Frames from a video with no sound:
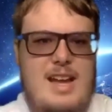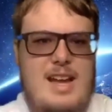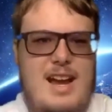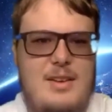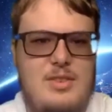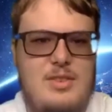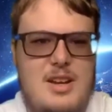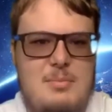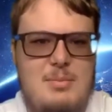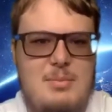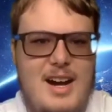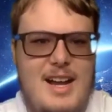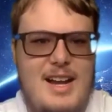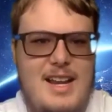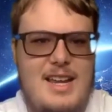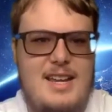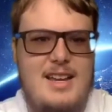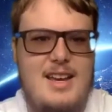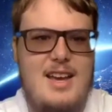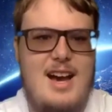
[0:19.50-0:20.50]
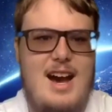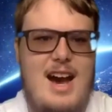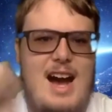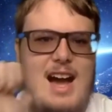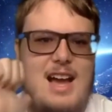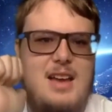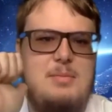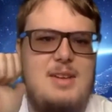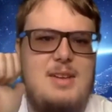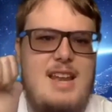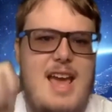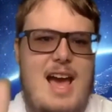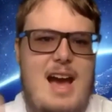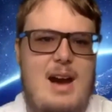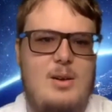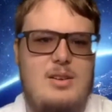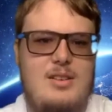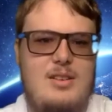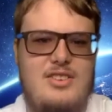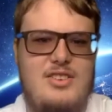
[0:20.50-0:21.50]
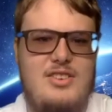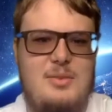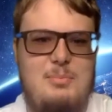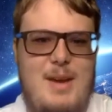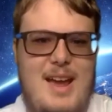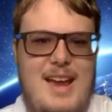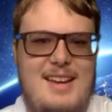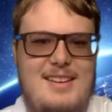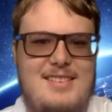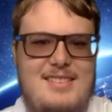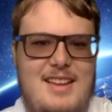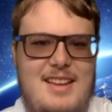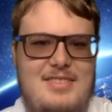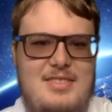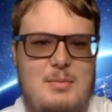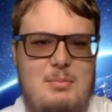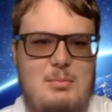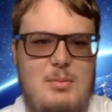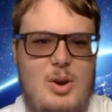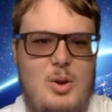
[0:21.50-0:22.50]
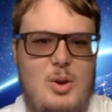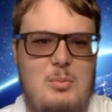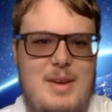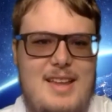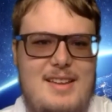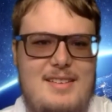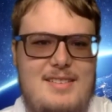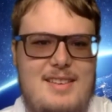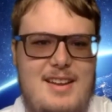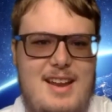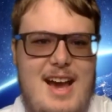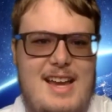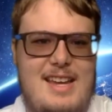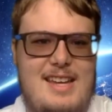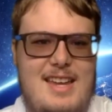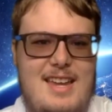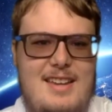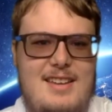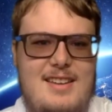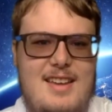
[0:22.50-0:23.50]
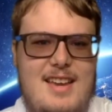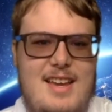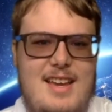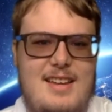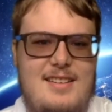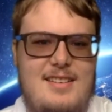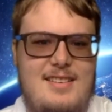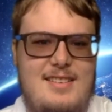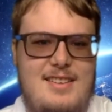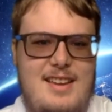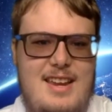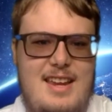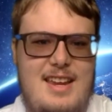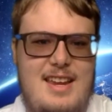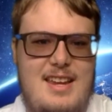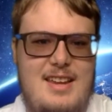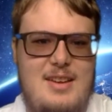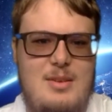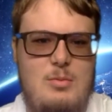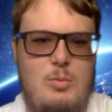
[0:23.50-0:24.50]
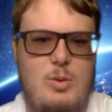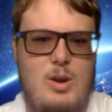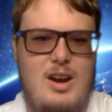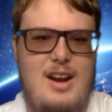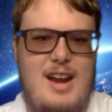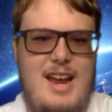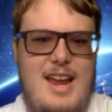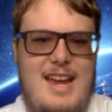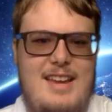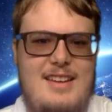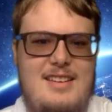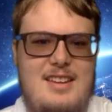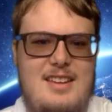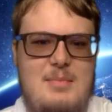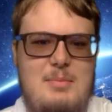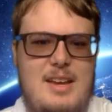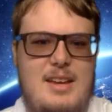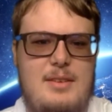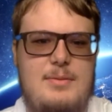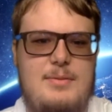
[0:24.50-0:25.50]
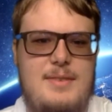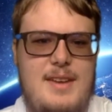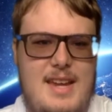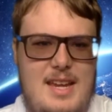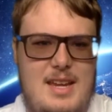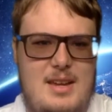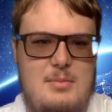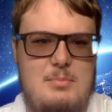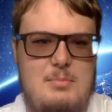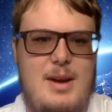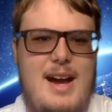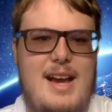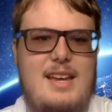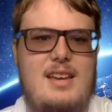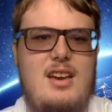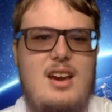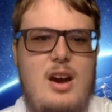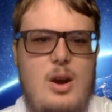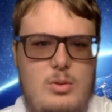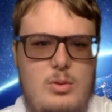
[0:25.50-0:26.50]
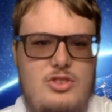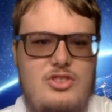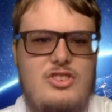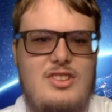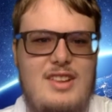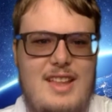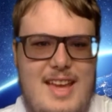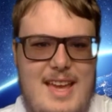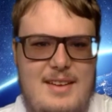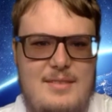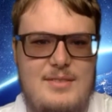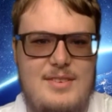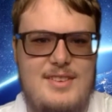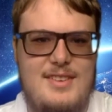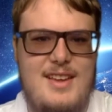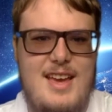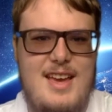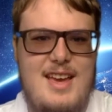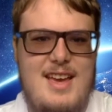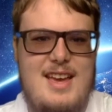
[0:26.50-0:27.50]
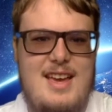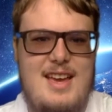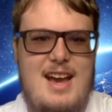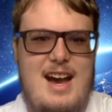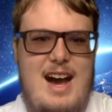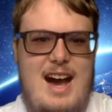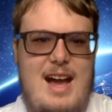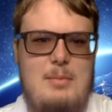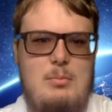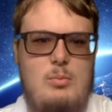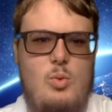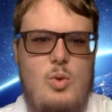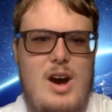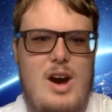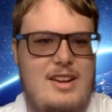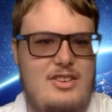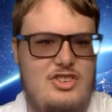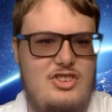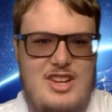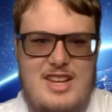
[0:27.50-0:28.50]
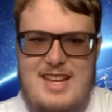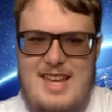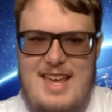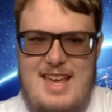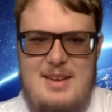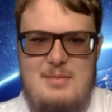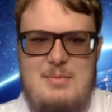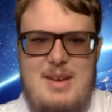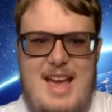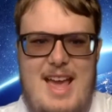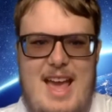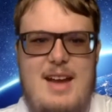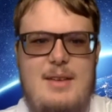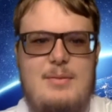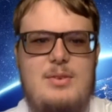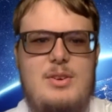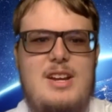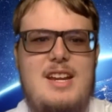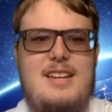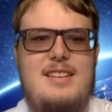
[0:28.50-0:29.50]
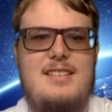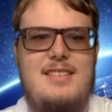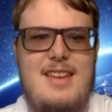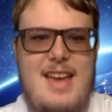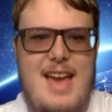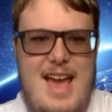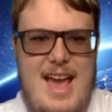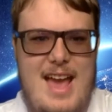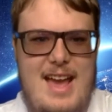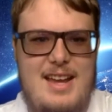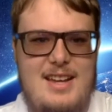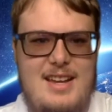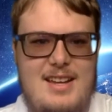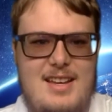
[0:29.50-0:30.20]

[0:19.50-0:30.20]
everybody, I'm in outer space at the moment, and I can see where Andy McPhee, my coach, lives. I'm watching him every day.